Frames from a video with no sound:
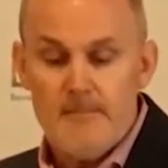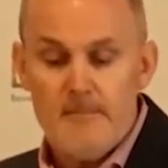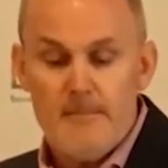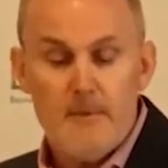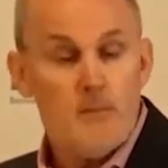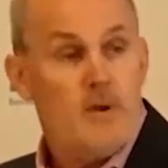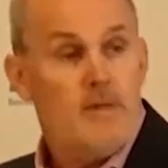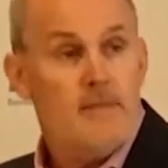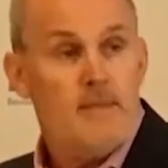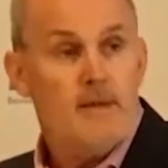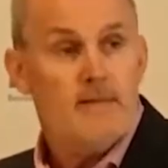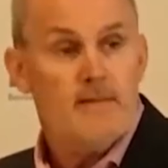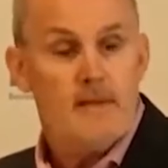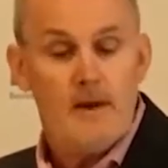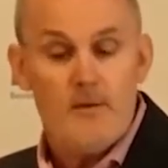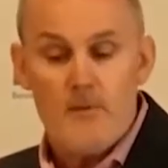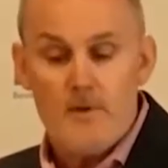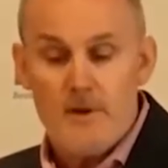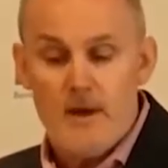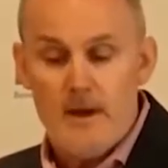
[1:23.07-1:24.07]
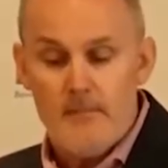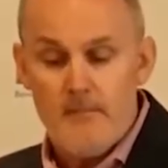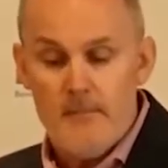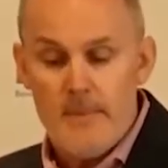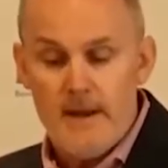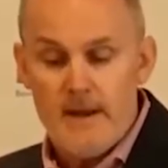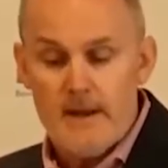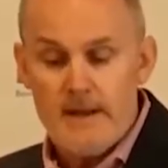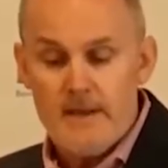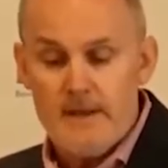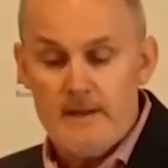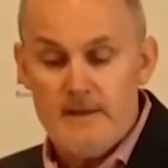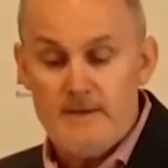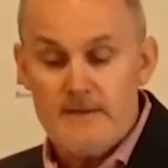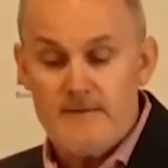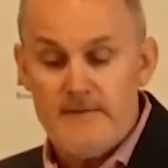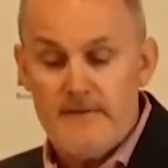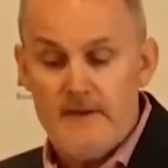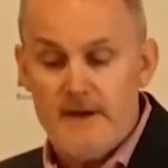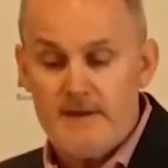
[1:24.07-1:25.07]
But we think they will come back
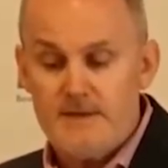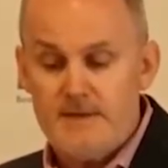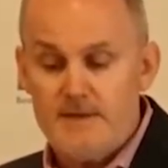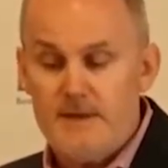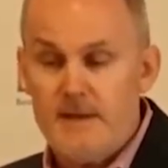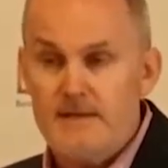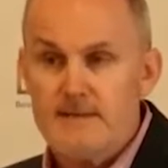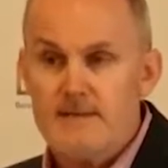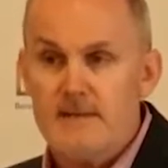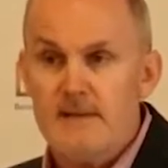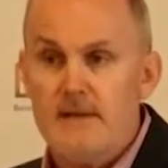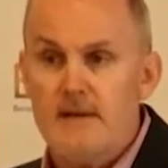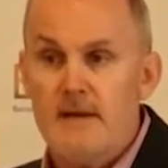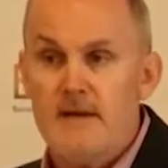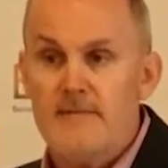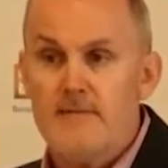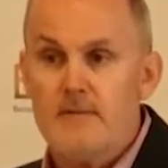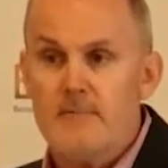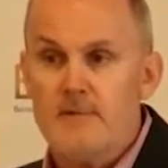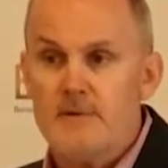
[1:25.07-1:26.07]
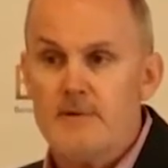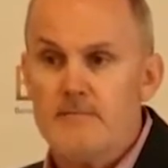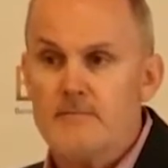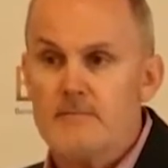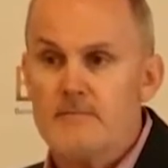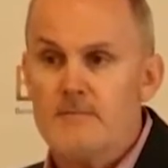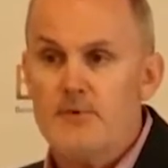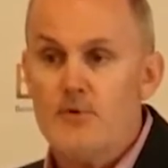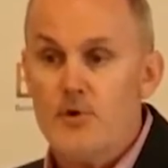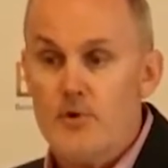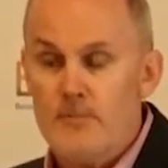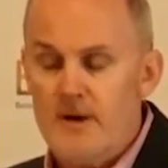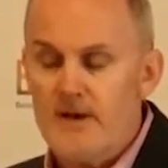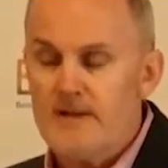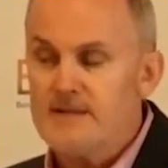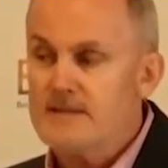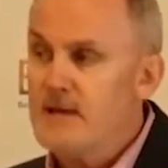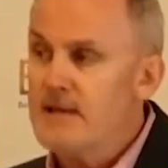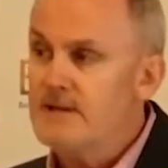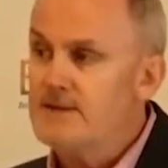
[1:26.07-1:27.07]
into fashion as the inevitable
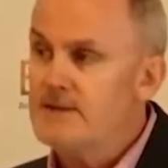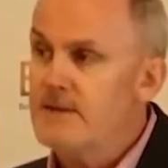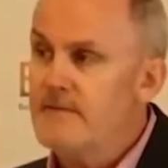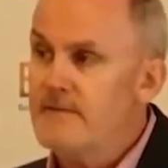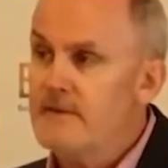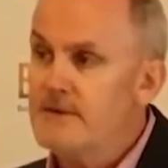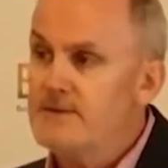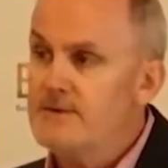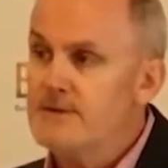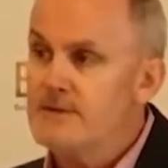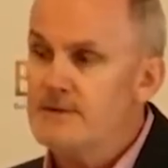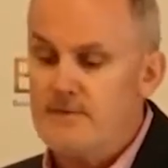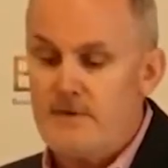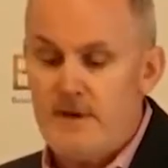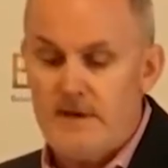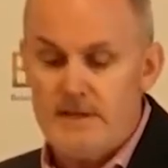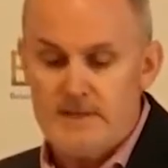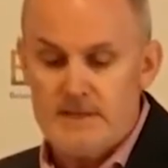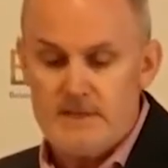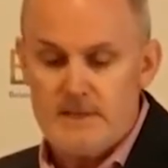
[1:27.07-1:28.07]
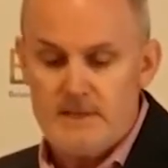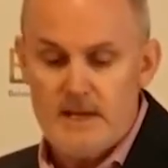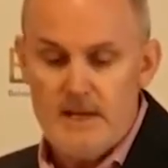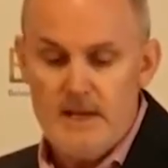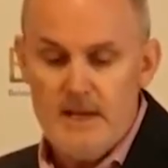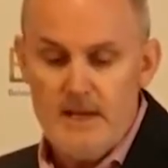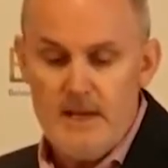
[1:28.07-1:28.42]
normalisation of interest rates